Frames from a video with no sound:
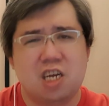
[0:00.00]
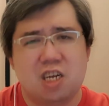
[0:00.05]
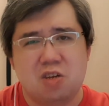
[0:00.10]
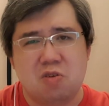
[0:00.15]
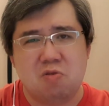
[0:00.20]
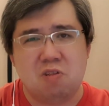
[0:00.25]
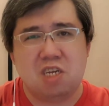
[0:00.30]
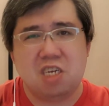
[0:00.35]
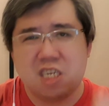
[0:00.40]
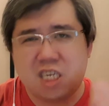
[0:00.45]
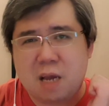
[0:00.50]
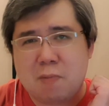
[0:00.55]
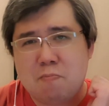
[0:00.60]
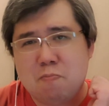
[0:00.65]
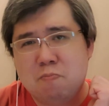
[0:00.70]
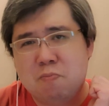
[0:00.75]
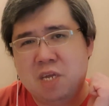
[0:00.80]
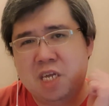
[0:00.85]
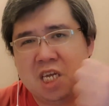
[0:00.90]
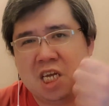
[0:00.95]
You need some
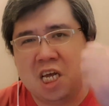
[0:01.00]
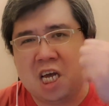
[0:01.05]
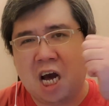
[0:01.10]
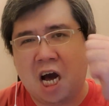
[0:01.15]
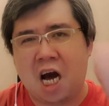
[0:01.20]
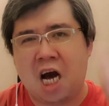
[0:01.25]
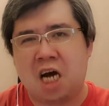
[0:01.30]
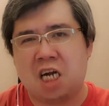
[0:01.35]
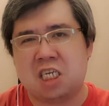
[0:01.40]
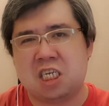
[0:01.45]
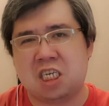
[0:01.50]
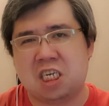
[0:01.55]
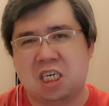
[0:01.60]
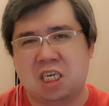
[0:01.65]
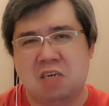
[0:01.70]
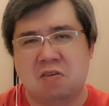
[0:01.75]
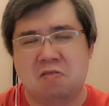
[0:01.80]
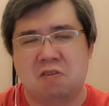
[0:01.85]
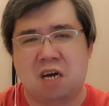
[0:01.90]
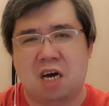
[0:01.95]
PR
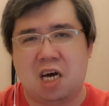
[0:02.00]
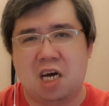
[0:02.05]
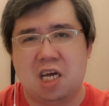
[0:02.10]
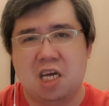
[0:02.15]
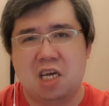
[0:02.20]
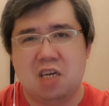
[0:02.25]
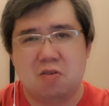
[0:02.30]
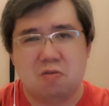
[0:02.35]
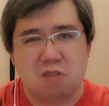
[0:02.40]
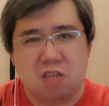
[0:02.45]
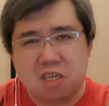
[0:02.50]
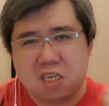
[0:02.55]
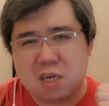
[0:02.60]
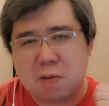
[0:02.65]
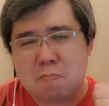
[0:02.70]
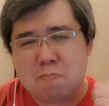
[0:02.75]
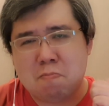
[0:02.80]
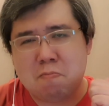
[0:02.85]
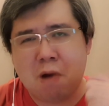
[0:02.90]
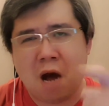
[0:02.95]
skill lah. You need
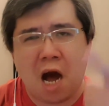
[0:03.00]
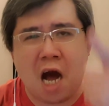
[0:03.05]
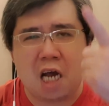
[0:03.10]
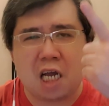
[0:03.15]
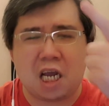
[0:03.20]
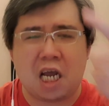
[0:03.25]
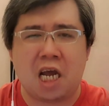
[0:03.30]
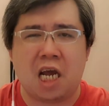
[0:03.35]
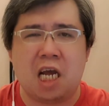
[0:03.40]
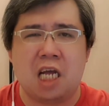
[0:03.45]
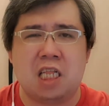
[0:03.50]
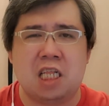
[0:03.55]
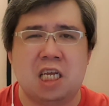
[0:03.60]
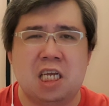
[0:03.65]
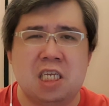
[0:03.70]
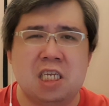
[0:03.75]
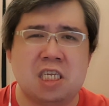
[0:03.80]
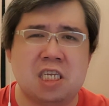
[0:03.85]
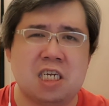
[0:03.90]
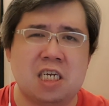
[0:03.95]
some
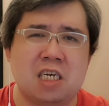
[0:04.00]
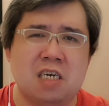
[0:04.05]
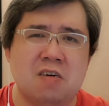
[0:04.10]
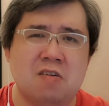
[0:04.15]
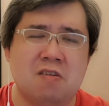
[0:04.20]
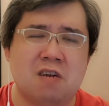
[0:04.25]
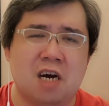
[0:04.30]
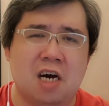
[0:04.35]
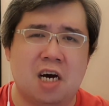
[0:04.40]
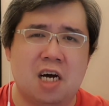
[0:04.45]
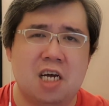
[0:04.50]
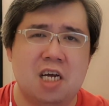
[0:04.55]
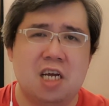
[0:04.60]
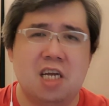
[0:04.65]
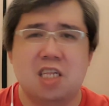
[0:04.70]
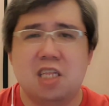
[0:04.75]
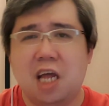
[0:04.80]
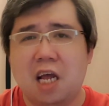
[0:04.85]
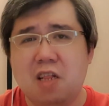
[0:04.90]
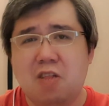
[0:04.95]
marketing skill lah.
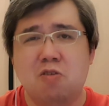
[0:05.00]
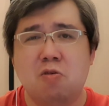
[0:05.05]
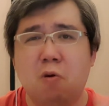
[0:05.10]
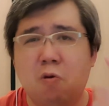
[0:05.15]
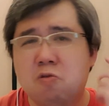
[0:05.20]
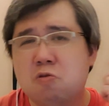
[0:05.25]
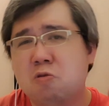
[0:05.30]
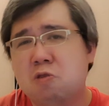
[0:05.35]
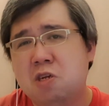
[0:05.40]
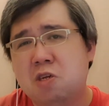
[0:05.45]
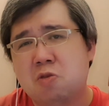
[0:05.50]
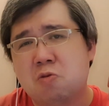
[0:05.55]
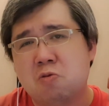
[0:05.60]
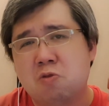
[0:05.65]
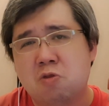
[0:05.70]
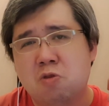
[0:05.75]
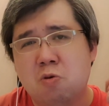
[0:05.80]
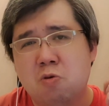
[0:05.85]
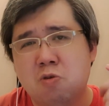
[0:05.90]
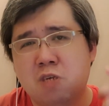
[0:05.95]
Then you also need to
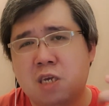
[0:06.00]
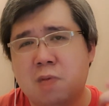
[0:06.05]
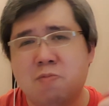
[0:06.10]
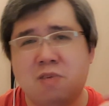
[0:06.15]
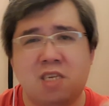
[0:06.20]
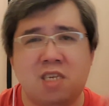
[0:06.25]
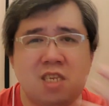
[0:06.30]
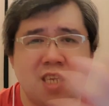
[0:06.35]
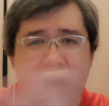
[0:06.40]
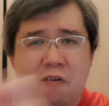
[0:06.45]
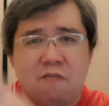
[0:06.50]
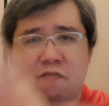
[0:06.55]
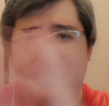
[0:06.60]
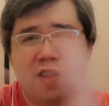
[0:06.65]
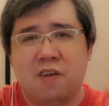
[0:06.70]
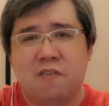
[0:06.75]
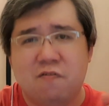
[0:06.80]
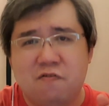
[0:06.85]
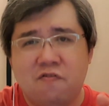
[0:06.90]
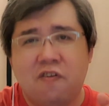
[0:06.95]
know some
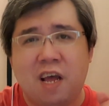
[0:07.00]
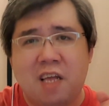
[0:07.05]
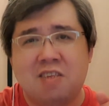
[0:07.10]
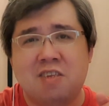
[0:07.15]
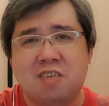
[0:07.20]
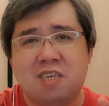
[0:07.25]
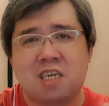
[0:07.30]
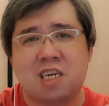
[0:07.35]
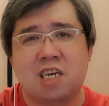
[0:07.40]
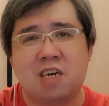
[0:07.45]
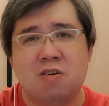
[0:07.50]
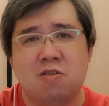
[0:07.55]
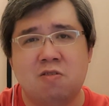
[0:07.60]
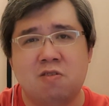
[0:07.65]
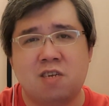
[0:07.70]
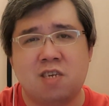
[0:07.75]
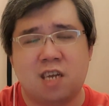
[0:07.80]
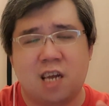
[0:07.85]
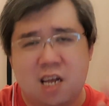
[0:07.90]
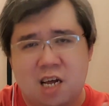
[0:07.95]
self-defense
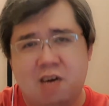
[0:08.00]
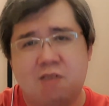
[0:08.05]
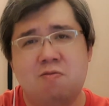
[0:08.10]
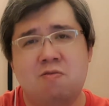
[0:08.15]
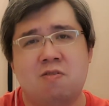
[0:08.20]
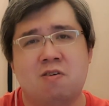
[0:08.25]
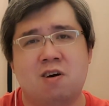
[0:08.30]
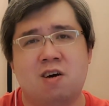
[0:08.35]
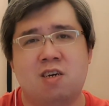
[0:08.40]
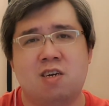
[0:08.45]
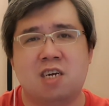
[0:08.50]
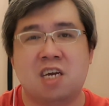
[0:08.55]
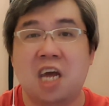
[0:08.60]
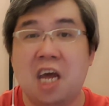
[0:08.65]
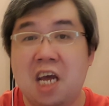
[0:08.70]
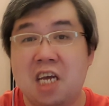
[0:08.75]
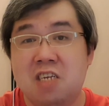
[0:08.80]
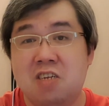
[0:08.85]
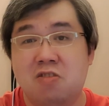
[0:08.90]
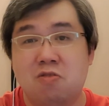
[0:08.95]
skills in
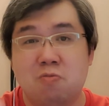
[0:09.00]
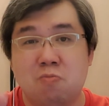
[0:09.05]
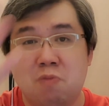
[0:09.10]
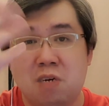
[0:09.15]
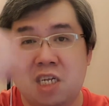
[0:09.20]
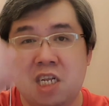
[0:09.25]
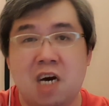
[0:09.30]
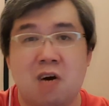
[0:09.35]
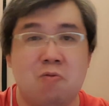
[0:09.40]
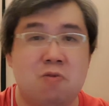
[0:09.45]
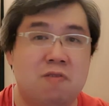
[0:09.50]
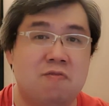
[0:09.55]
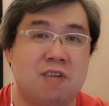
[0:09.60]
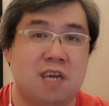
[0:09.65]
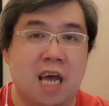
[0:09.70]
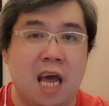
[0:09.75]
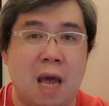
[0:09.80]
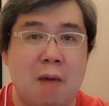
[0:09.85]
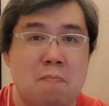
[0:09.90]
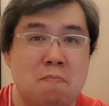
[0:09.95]
case you meet up with the
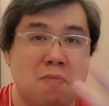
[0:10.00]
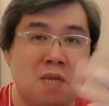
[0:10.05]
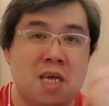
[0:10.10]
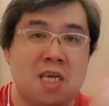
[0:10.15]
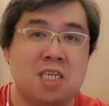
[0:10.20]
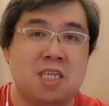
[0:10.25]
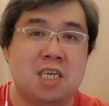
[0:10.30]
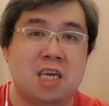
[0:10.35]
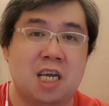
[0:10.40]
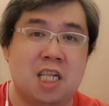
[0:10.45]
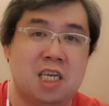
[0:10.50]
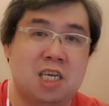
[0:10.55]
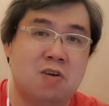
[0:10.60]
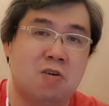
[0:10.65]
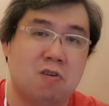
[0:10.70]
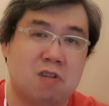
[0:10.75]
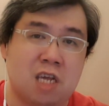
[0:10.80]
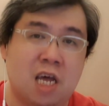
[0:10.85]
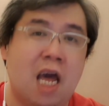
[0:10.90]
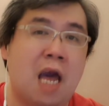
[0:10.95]
MBS lady
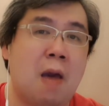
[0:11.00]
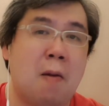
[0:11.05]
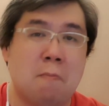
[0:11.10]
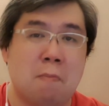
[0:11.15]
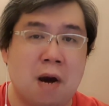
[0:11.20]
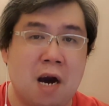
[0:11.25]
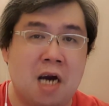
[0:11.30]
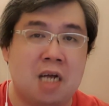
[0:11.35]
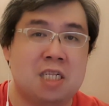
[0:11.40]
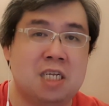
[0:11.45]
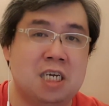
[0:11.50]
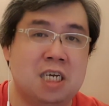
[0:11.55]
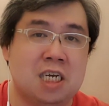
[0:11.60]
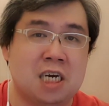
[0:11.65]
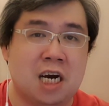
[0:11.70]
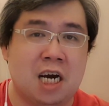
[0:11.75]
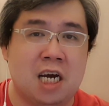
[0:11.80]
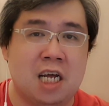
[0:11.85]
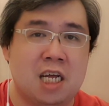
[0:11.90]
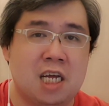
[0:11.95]
or the MRT
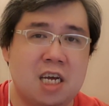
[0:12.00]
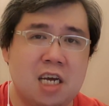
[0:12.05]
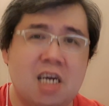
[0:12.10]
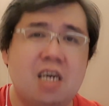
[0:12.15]
guy.